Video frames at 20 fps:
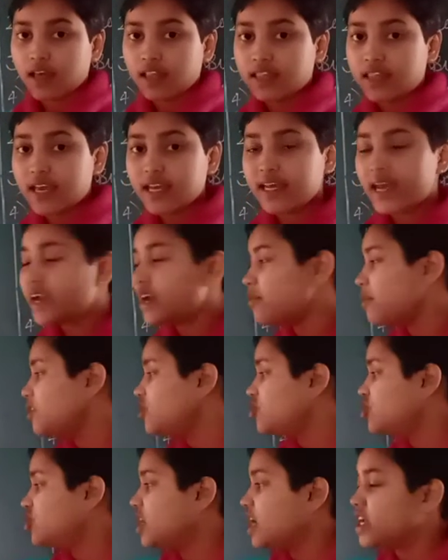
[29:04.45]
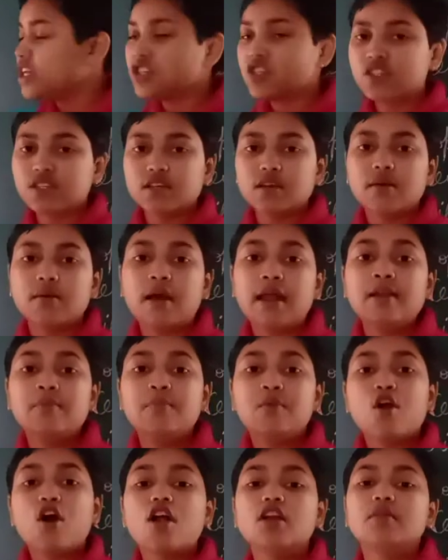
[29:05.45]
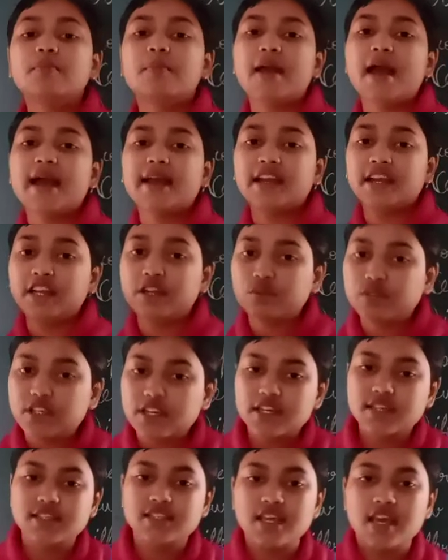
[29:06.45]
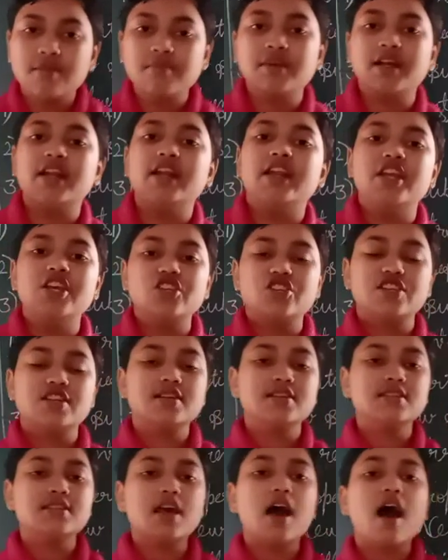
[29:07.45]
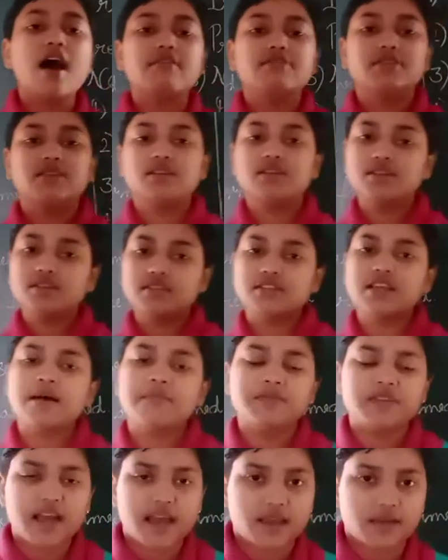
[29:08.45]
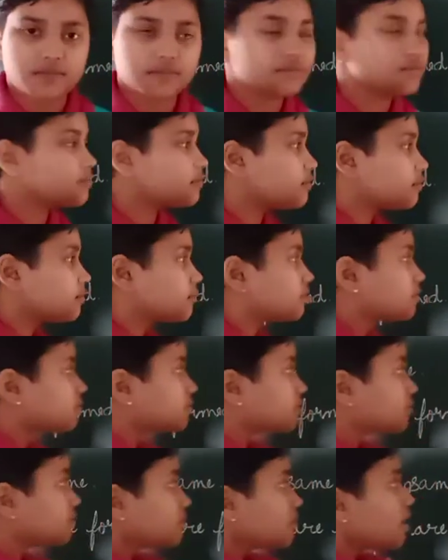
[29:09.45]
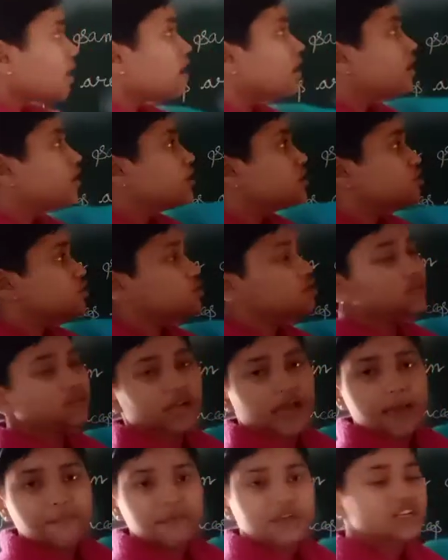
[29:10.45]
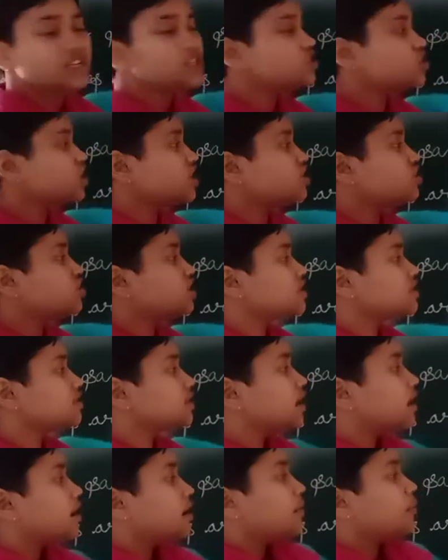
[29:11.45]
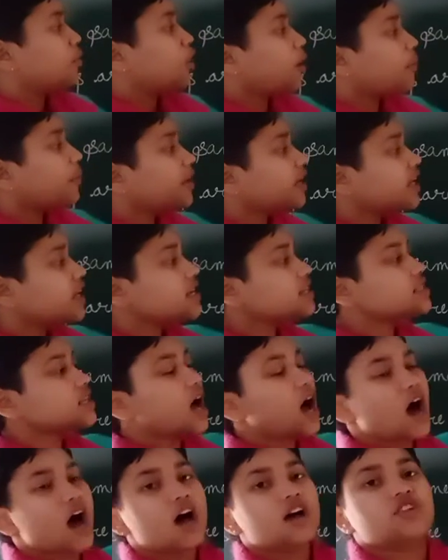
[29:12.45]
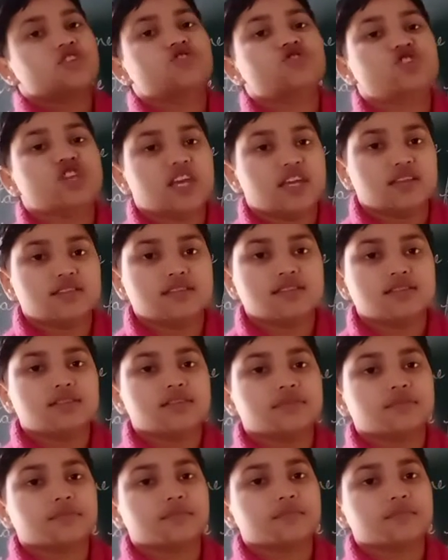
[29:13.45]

They can be changed and brought back into their same conditions after some time. So chemical changes, properties are changed.